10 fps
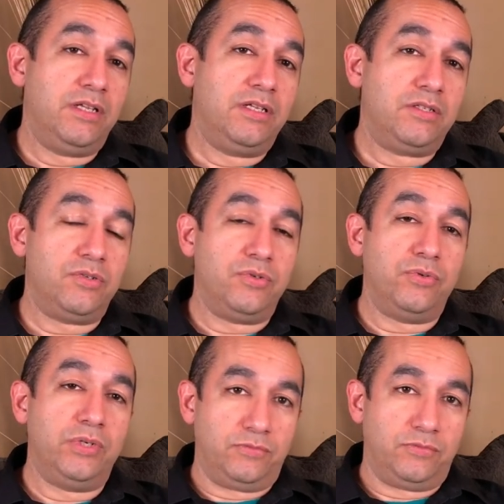to
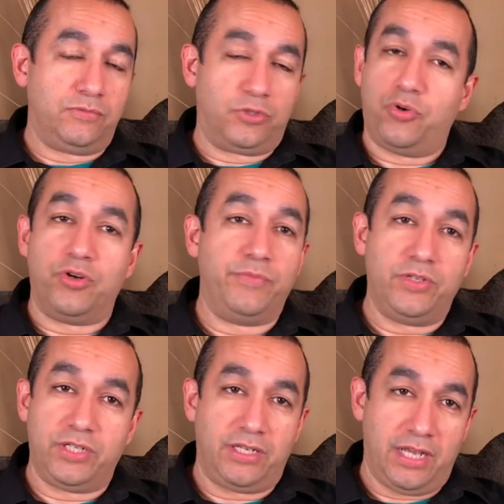record
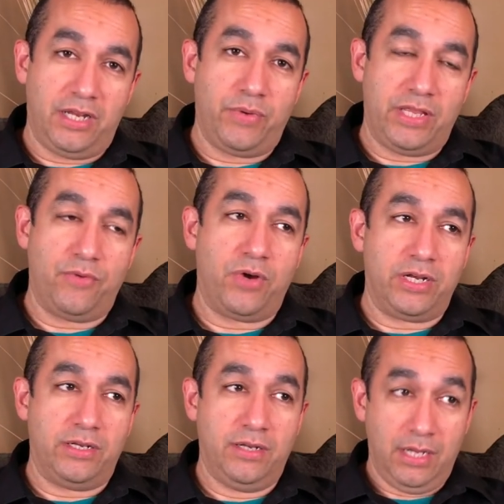music any way they wanted,